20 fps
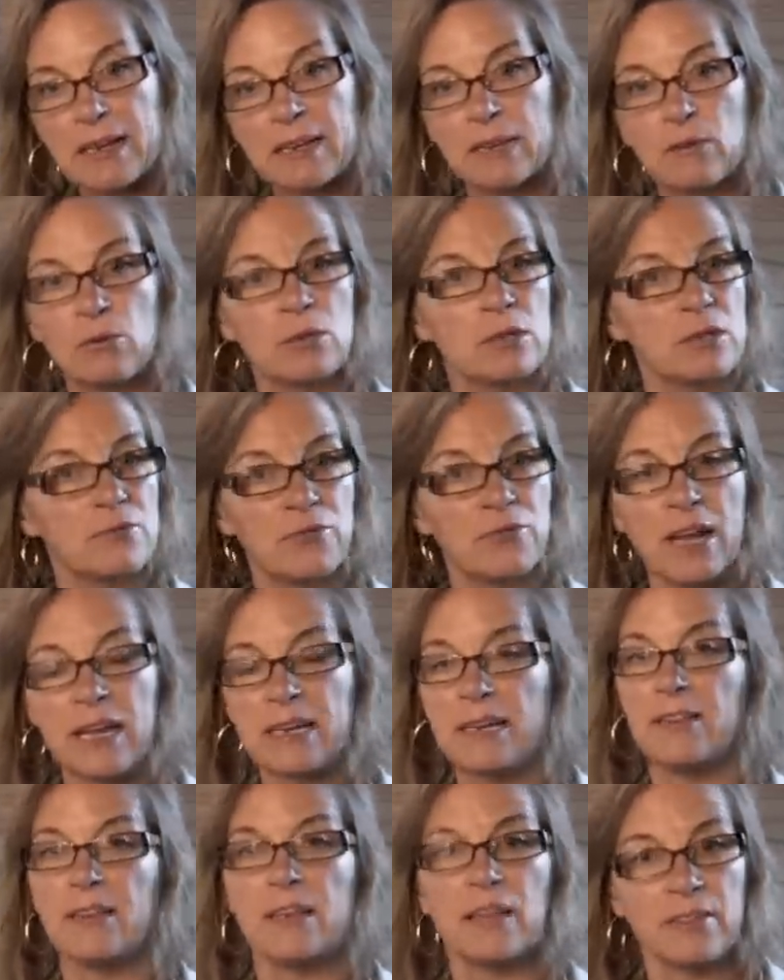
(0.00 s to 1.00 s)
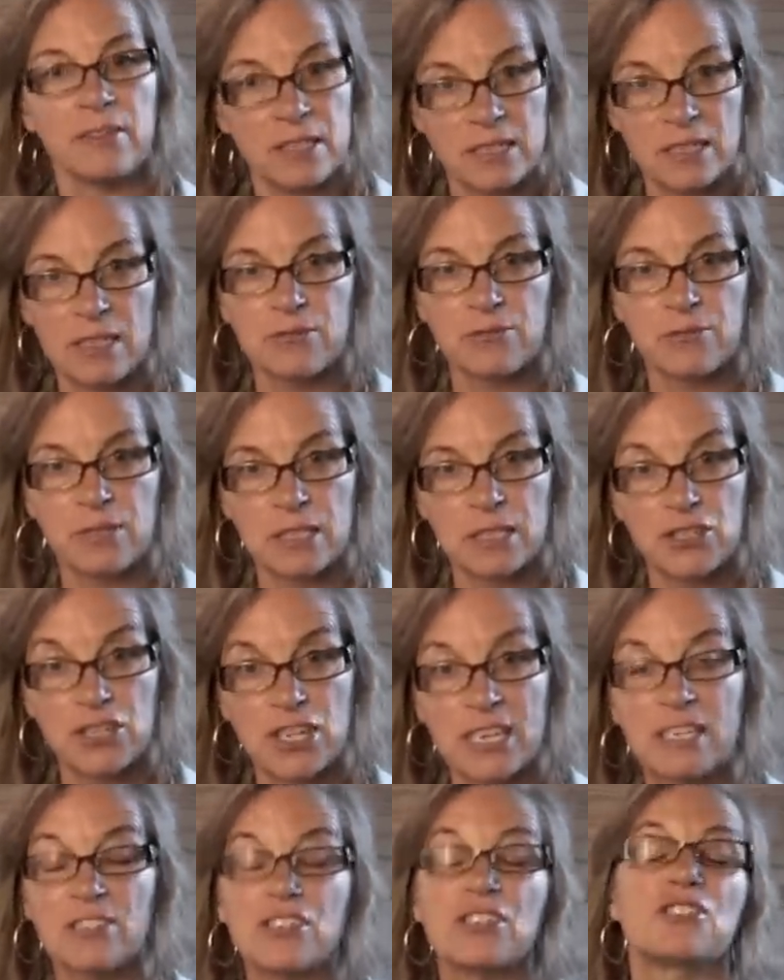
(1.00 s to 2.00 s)
in order for anything in this country to
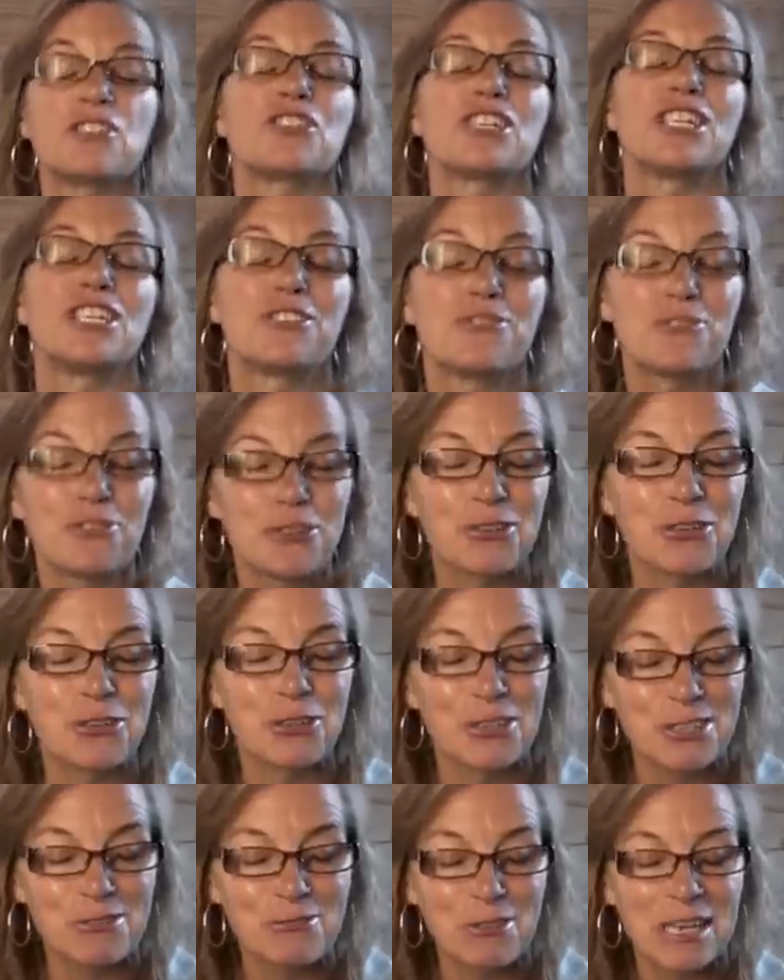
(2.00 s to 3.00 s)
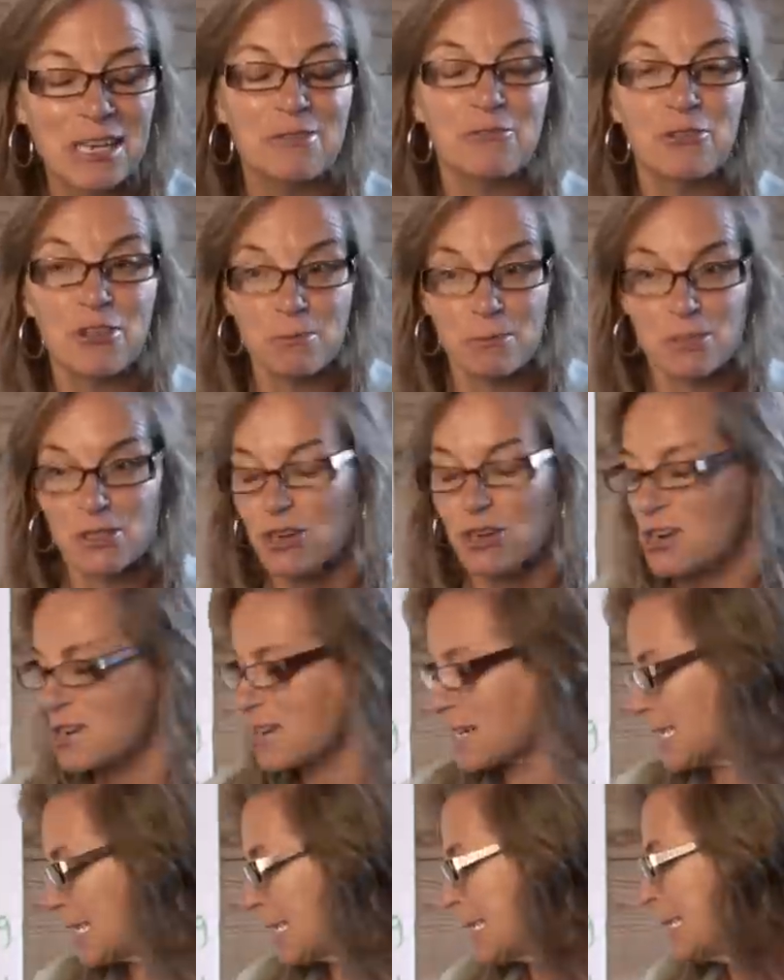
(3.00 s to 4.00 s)
change and change for the good, right, for the
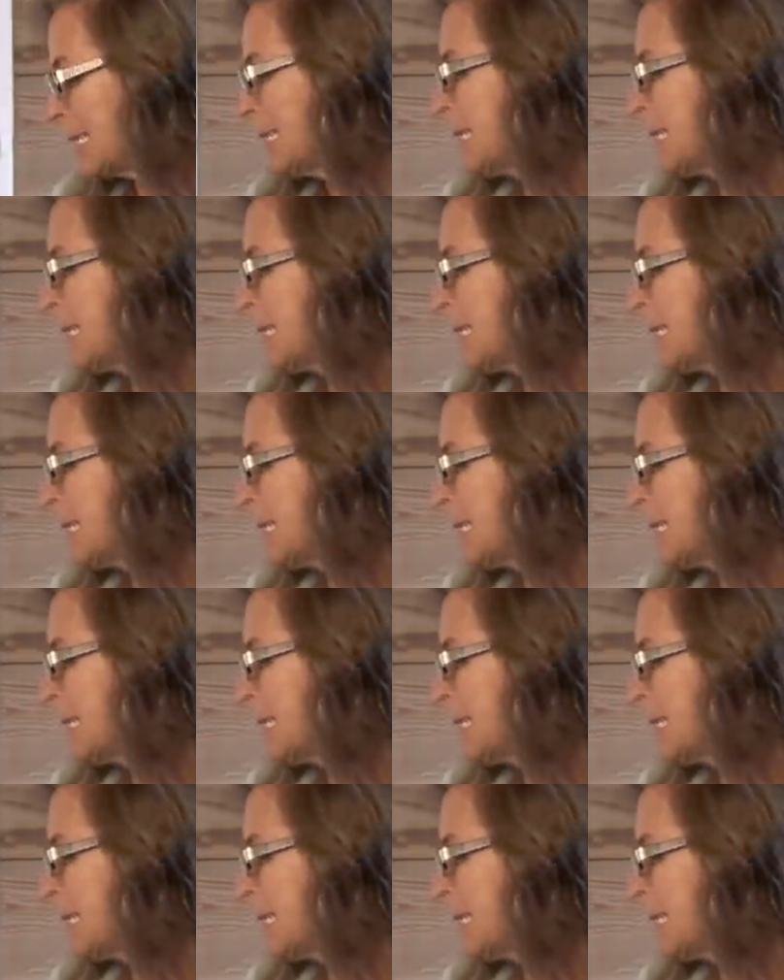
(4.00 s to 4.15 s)
majority.